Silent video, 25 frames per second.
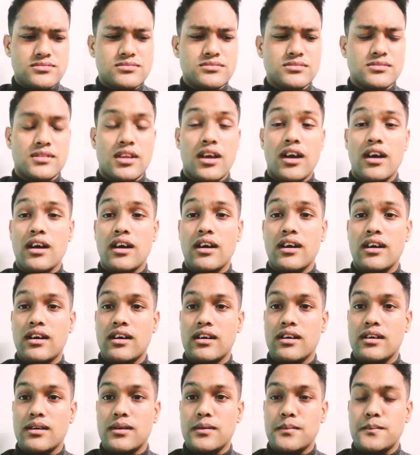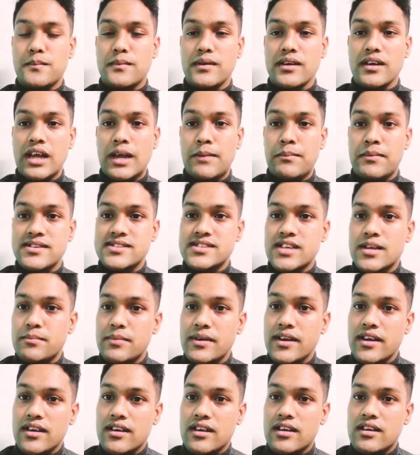the apple cider
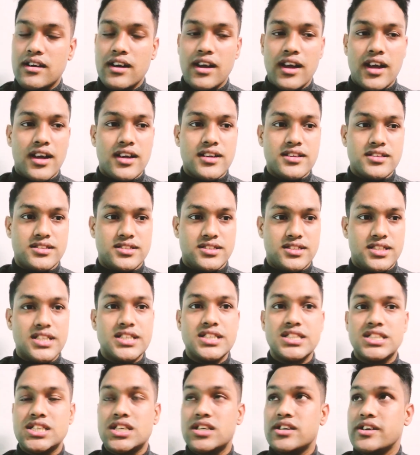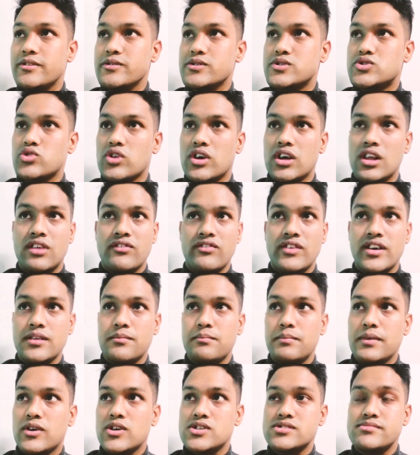vinegar and ginger used to help it,
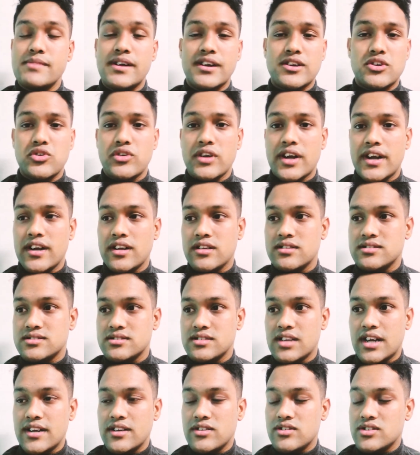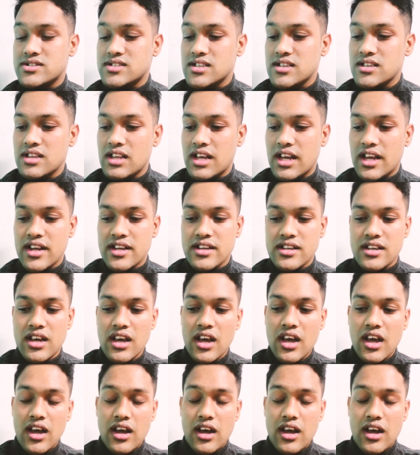because metronidazole and